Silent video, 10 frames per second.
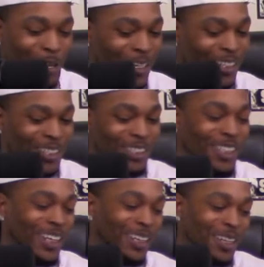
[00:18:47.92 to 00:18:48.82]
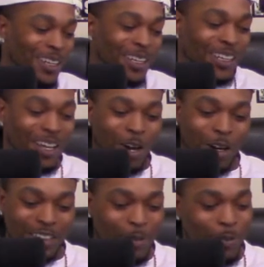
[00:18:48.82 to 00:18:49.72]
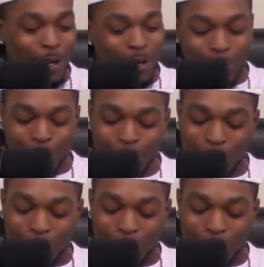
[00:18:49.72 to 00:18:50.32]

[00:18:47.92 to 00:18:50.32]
Shit. Yeah, RJ Barrett. Put too much